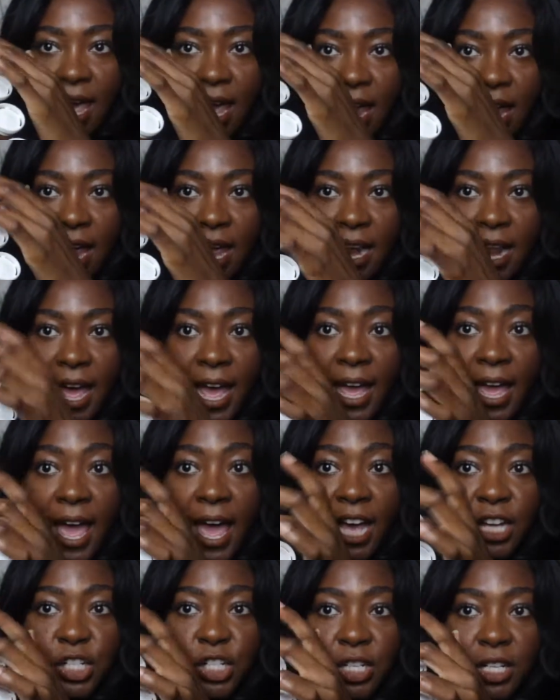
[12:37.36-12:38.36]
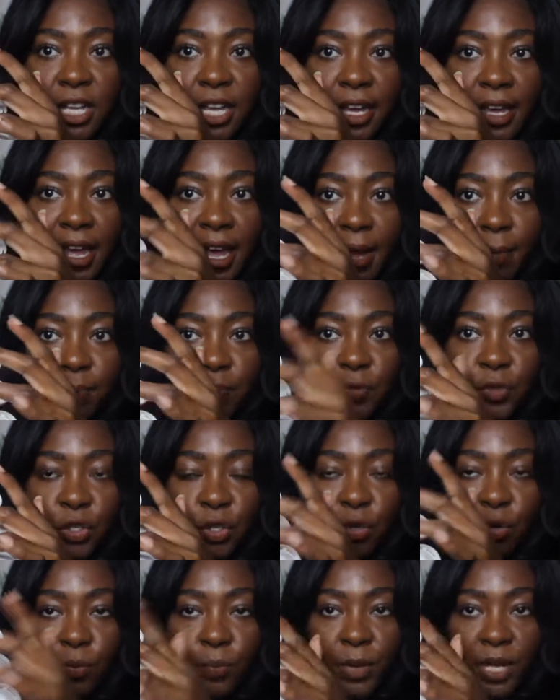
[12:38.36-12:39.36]
and I actually kept
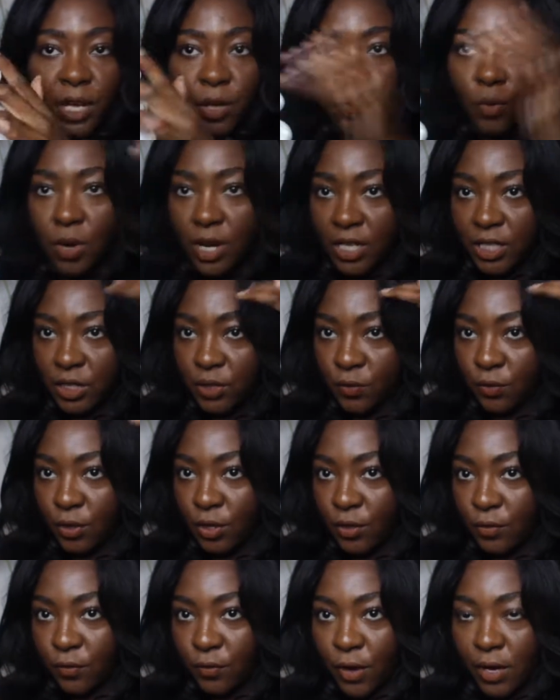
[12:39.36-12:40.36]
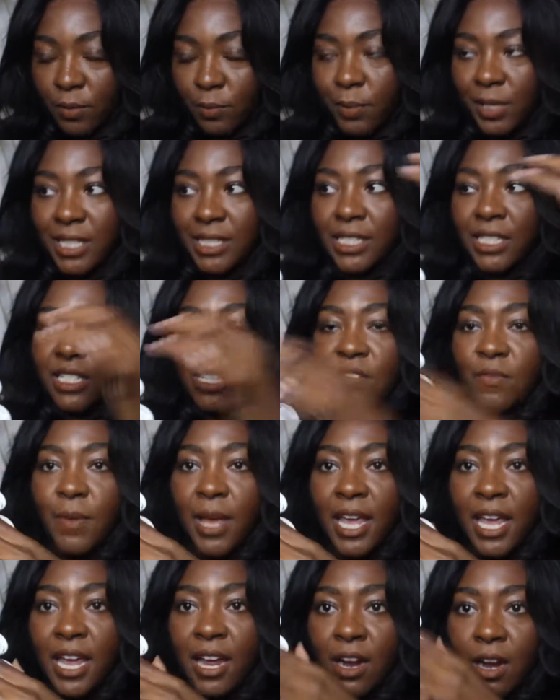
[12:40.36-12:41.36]
two big ones for the front pieces of
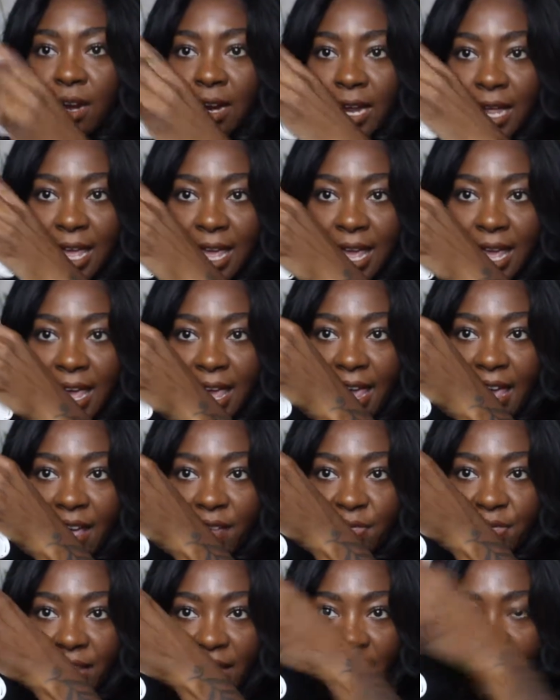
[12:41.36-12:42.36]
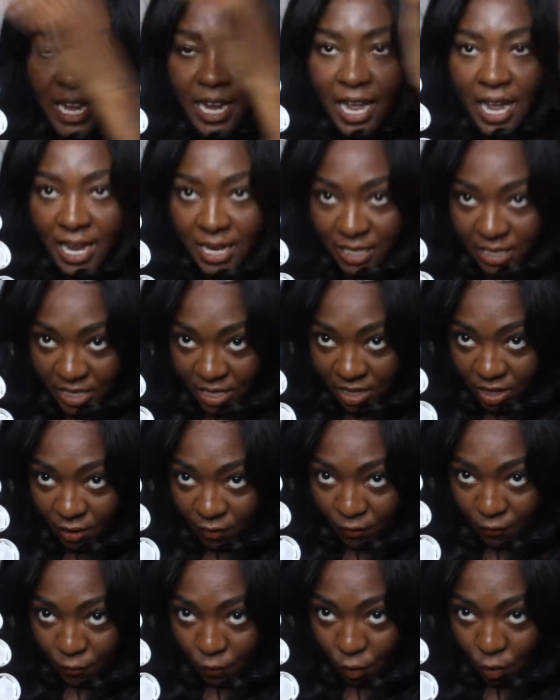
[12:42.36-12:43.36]
my hair and then I did the
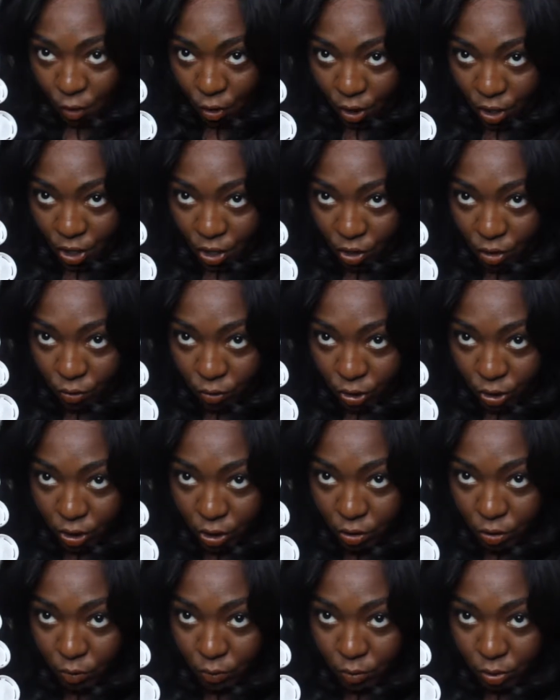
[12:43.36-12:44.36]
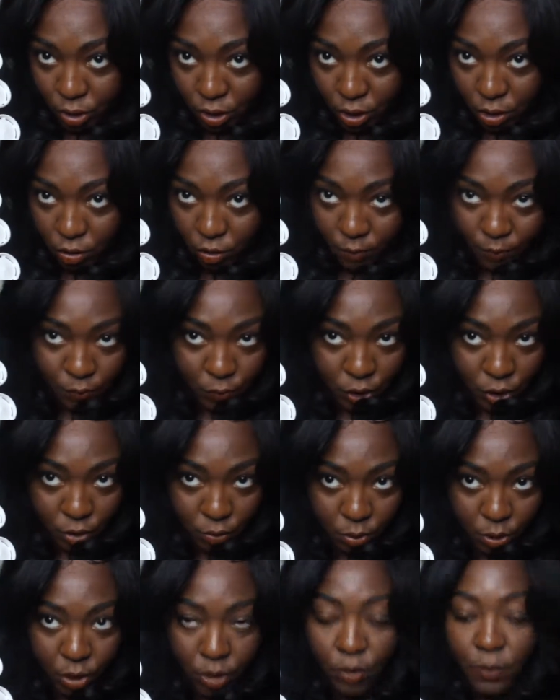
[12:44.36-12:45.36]
four you know sloop sloop
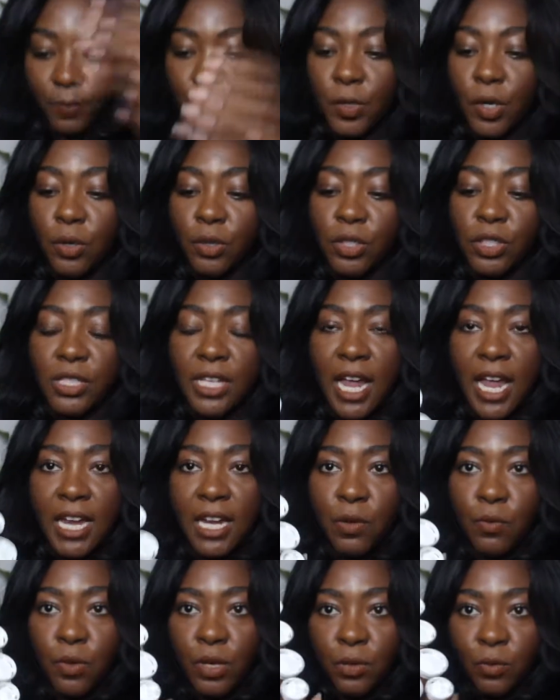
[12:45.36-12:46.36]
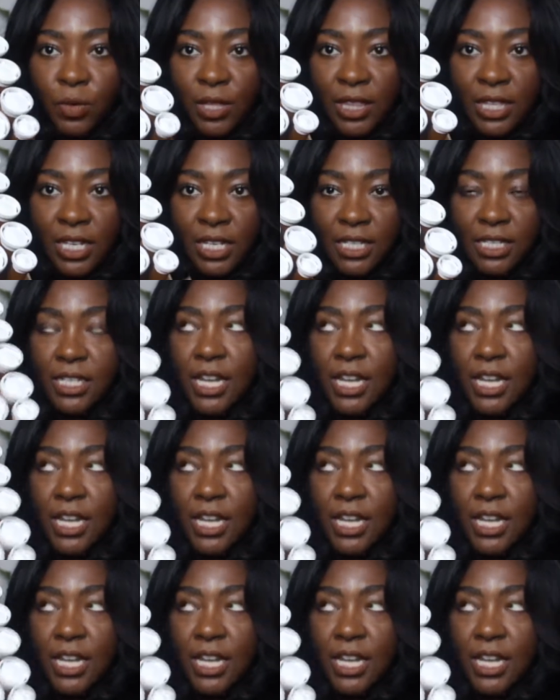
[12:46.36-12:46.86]
sloop sloop those tiny with these